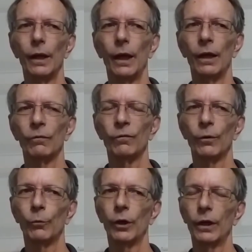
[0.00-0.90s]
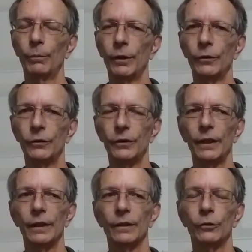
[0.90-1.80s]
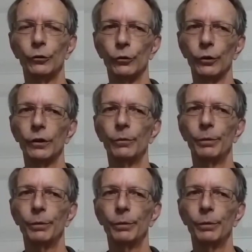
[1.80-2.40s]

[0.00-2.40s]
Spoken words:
and from what I'm understanding, should have